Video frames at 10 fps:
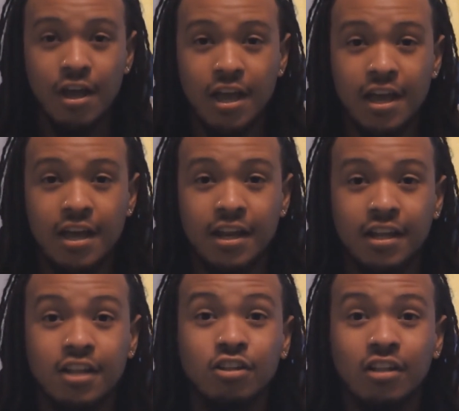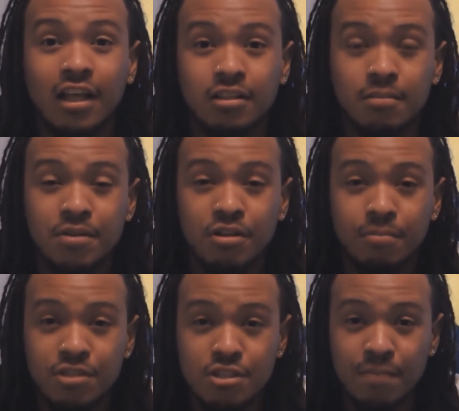and they look like they appear to
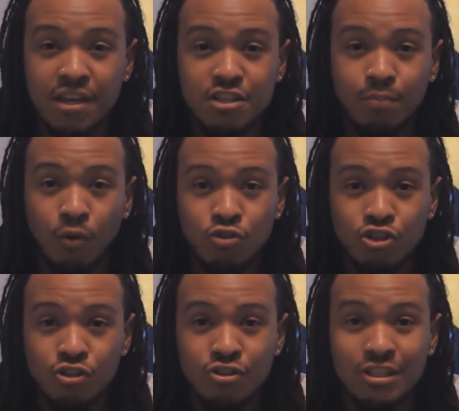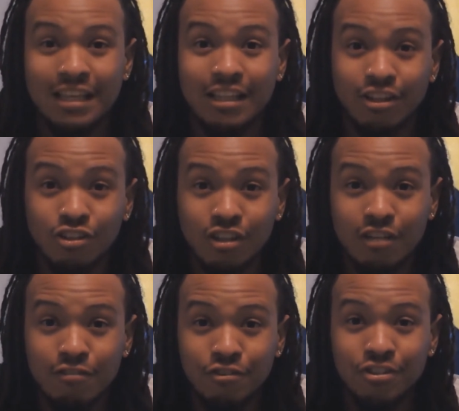be space poachers, and they're
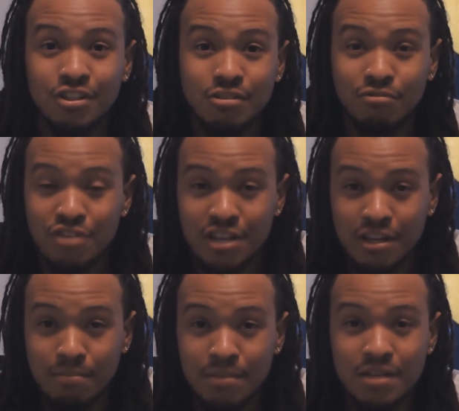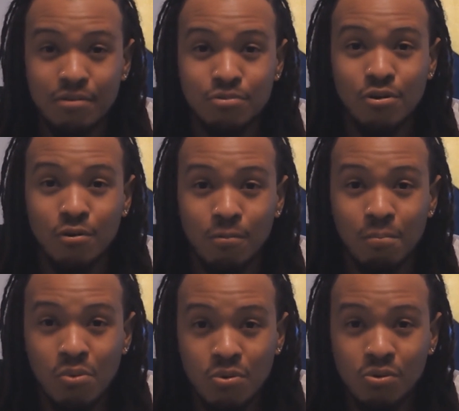looking for this freaking Minato
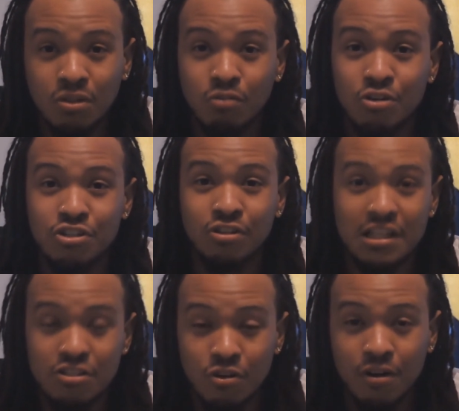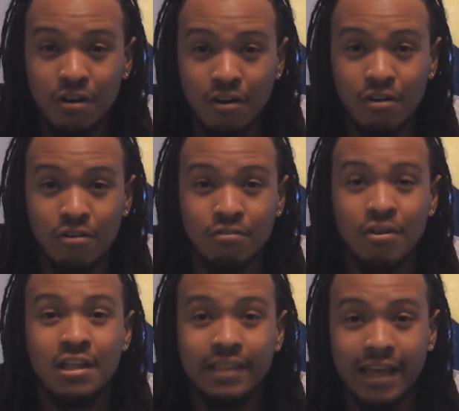bull creature that's on Earth
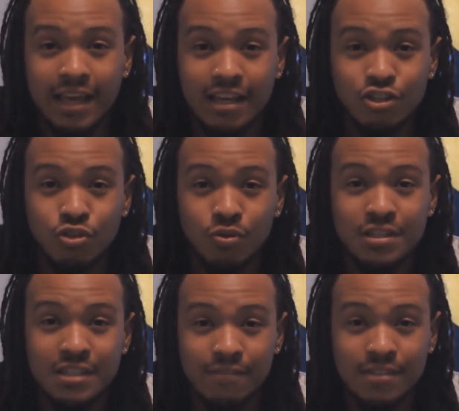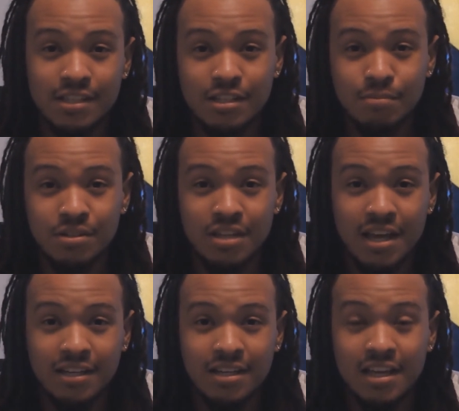that Android 17 is
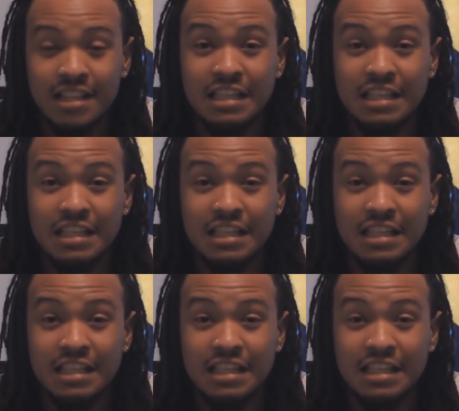protecting.